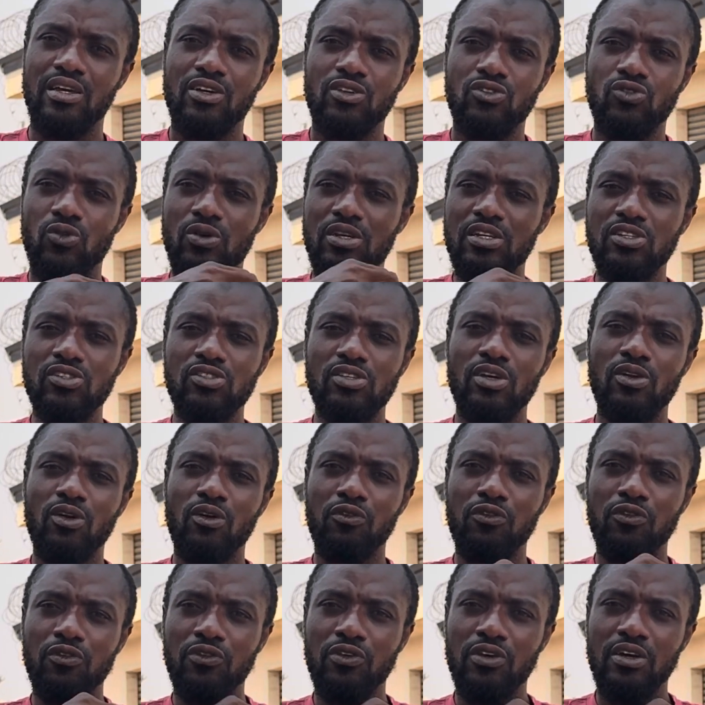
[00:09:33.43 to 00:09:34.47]
So instead
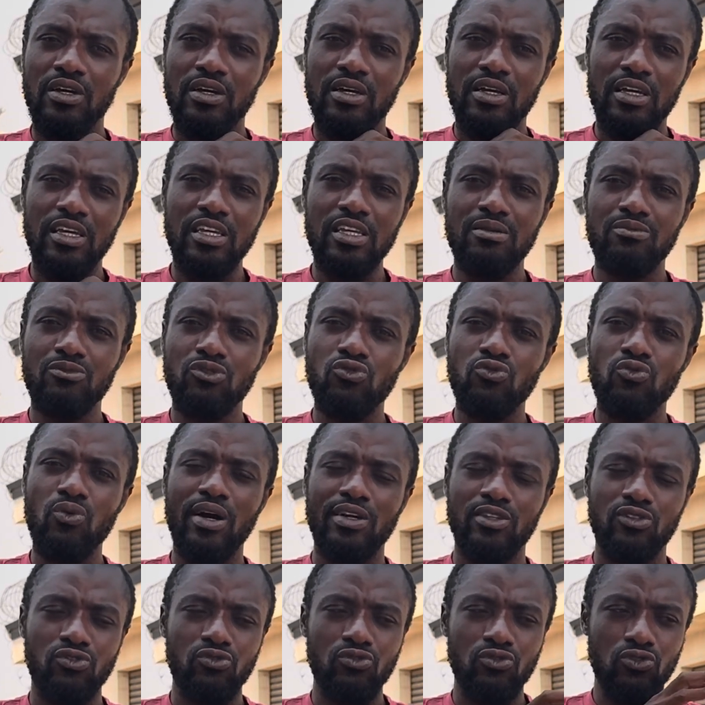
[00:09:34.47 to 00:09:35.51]
of him
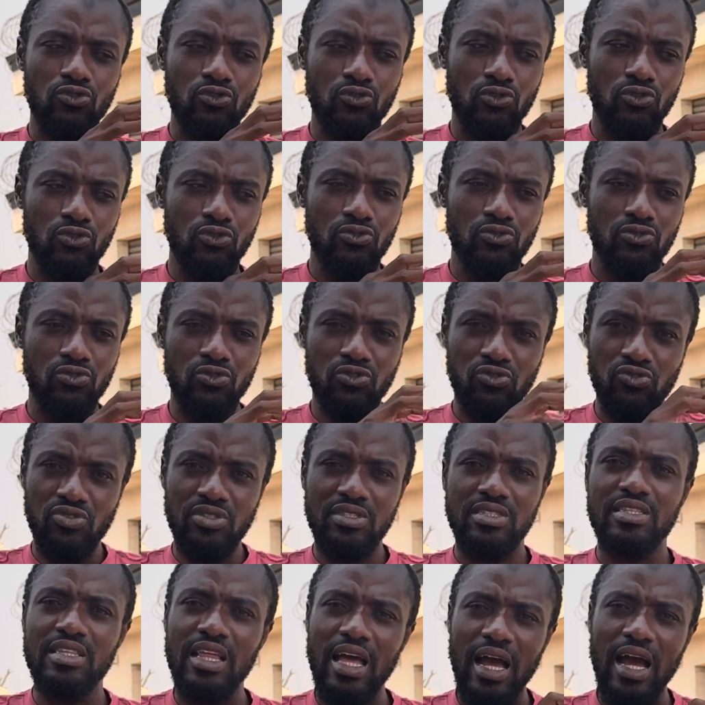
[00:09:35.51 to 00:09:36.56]
to
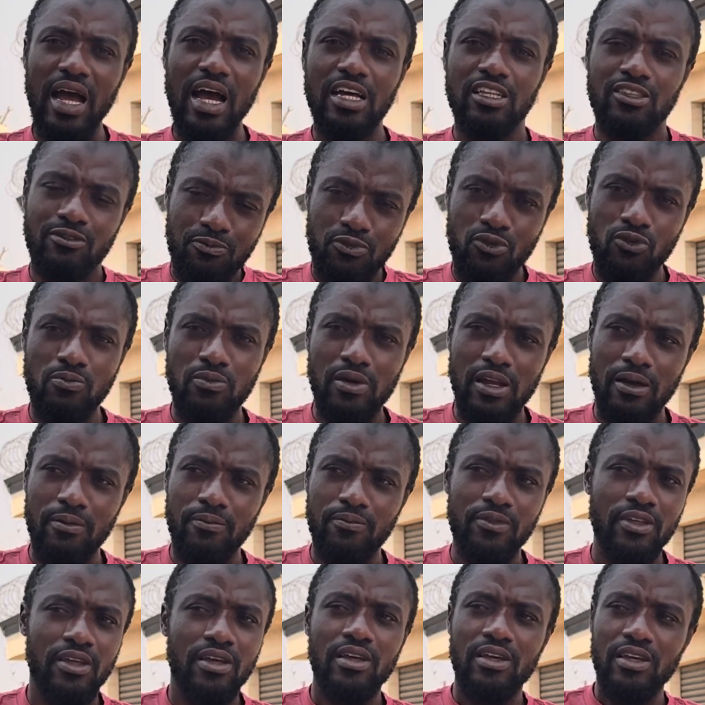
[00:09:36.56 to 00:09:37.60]
treat the heart
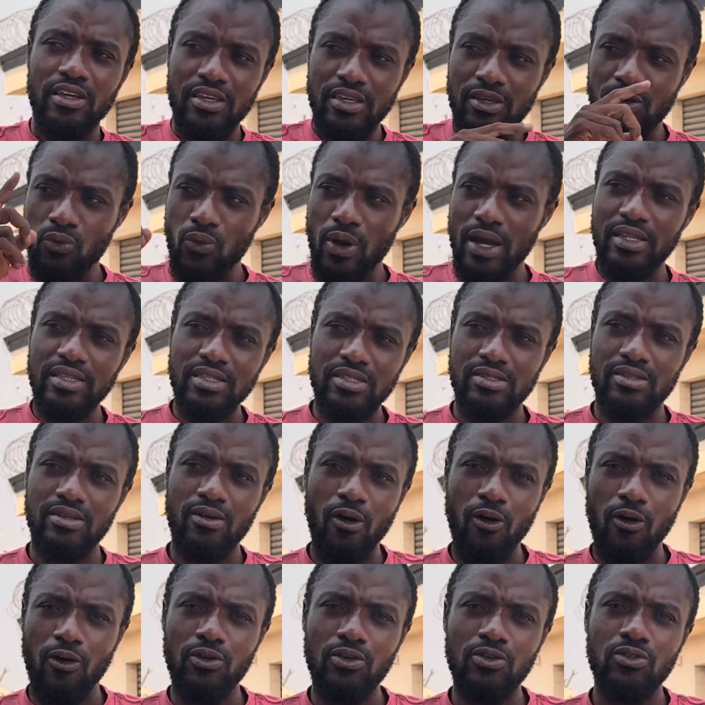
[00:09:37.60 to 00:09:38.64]
problem, he went
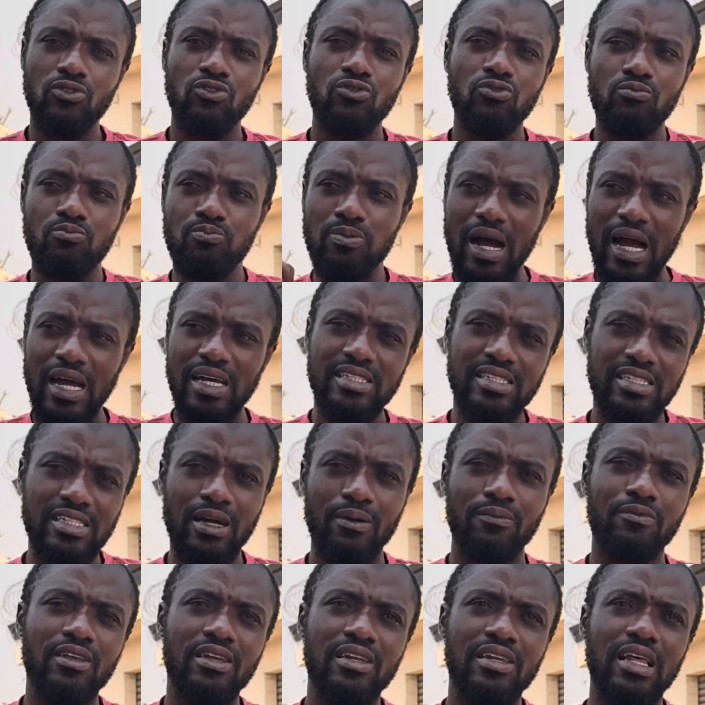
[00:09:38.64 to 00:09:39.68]
on to buy
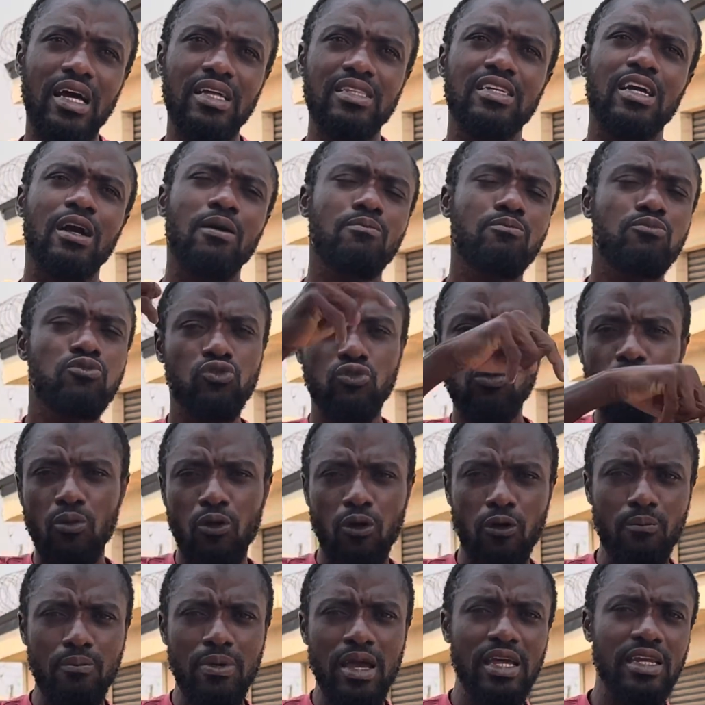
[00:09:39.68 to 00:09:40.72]
something that can put
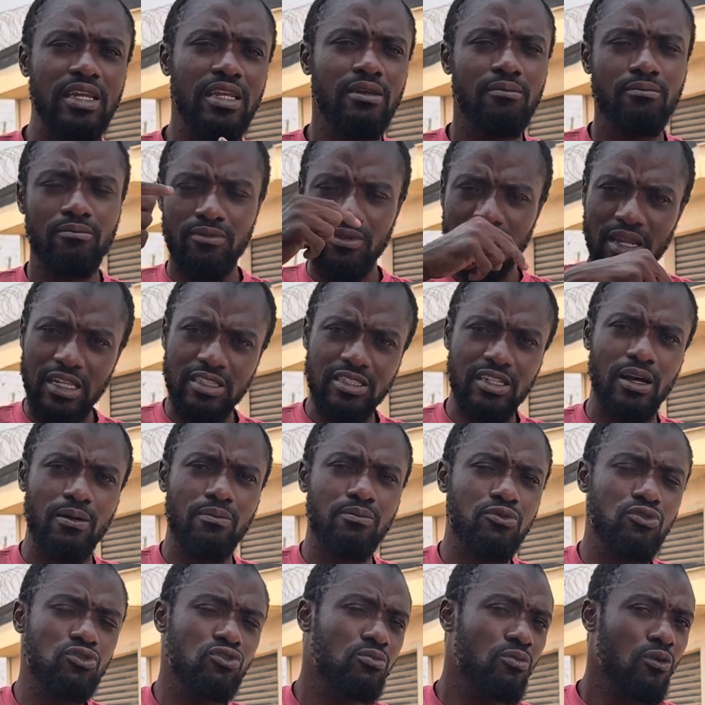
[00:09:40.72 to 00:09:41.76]
more burden, that can
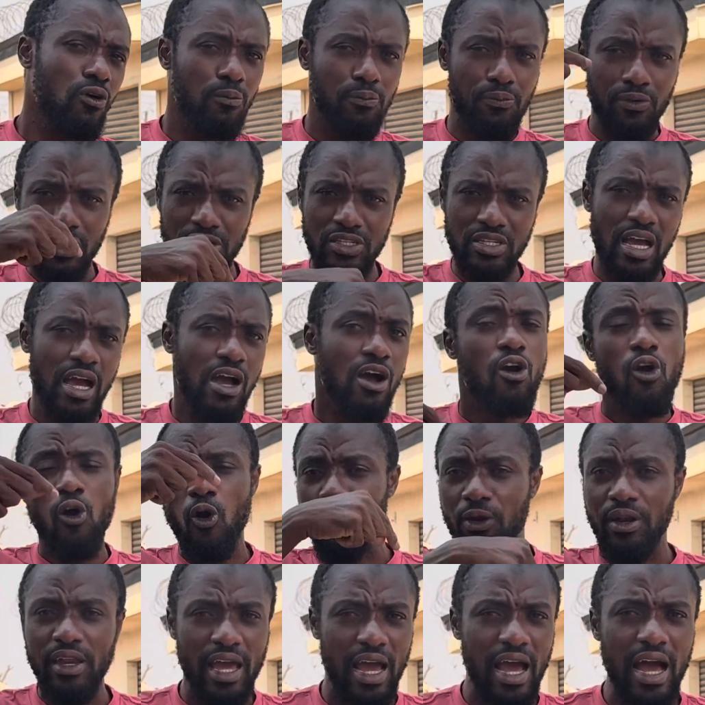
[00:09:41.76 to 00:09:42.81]
put more pressure
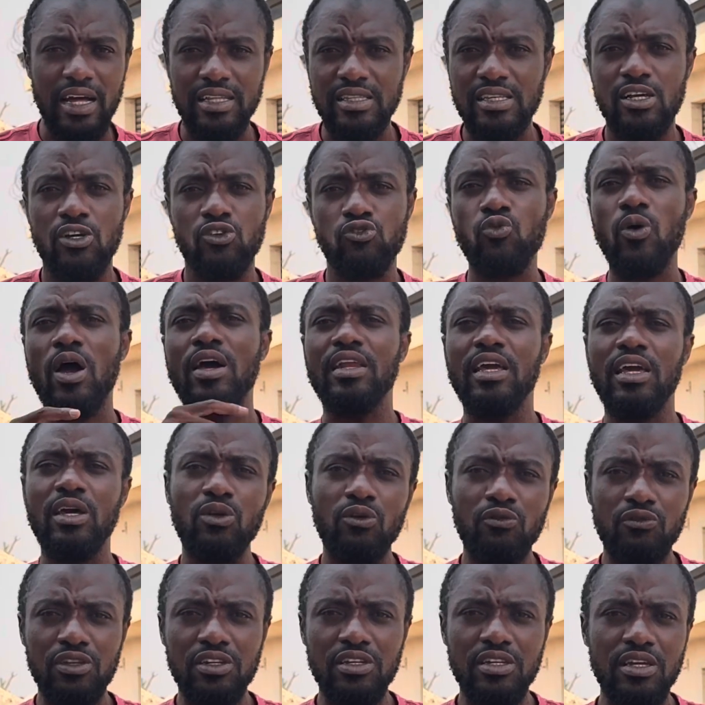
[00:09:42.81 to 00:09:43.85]
on the heart. So at the end
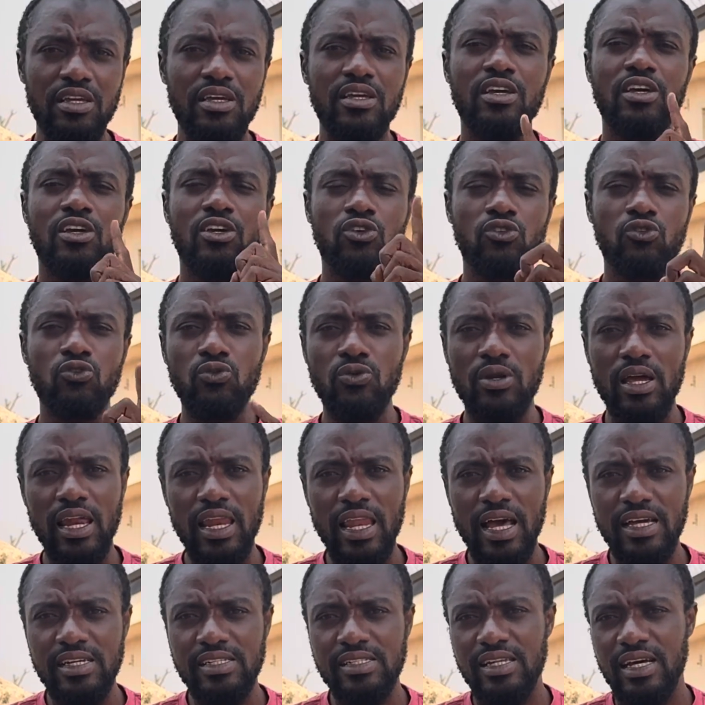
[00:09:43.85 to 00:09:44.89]
of the day, you
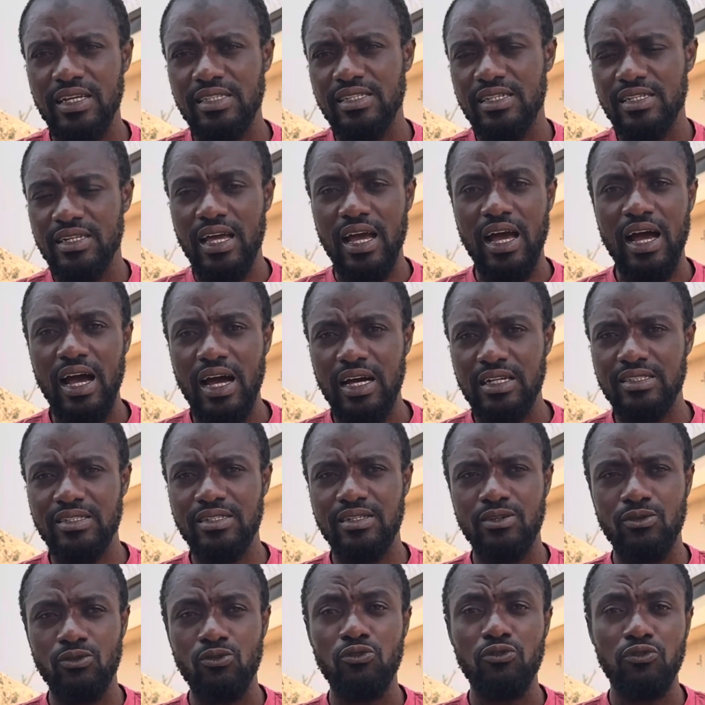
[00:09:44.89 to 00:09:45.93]
realize that the heart
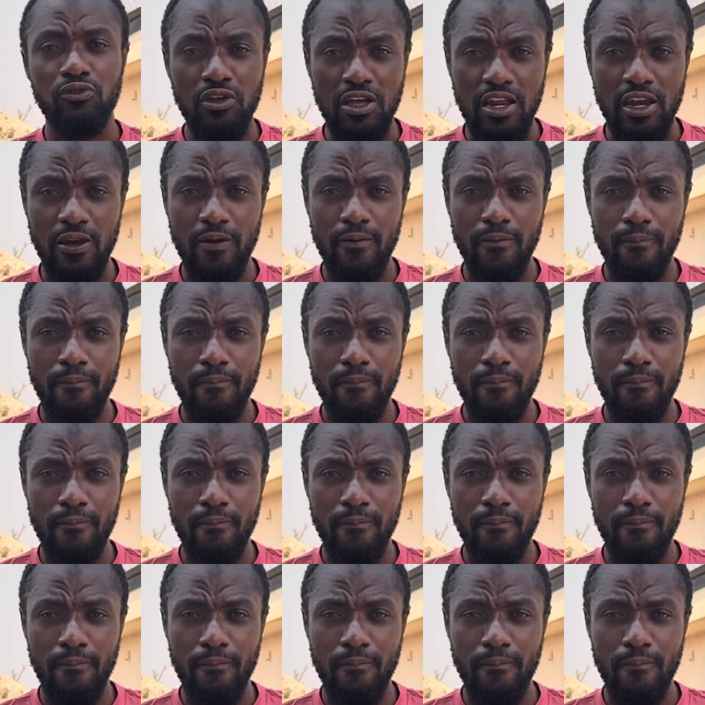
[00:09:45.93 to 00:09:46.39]
will fail.